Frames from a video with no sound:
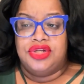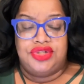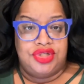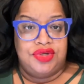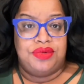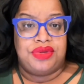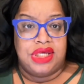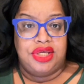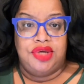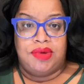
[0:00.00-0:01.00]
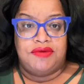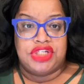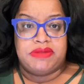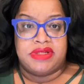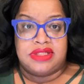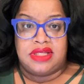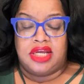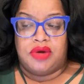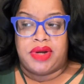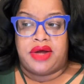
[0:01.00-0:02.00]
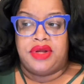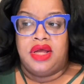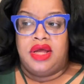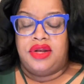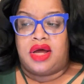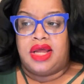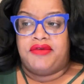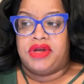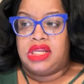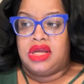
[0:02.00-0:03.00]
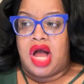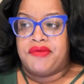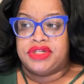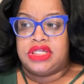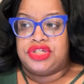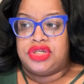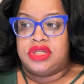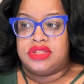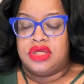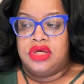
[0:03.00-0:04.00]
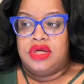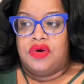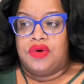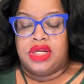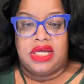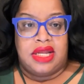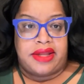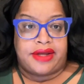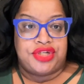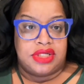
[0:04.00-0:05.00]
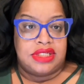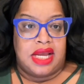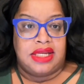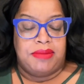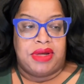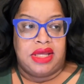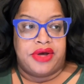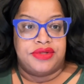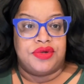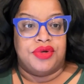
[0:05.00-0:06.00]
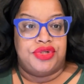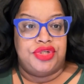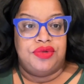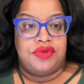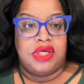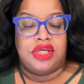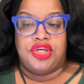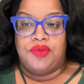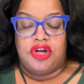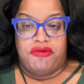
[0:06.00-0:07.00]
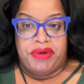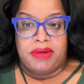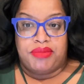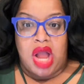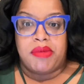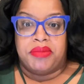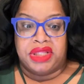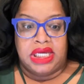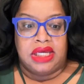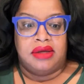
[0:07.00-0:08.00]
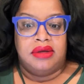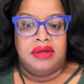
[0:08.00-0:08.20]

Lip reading: Do you think you would have just been sitting around not having any conversations or any connection to anybody else? Or do you think you would have been probably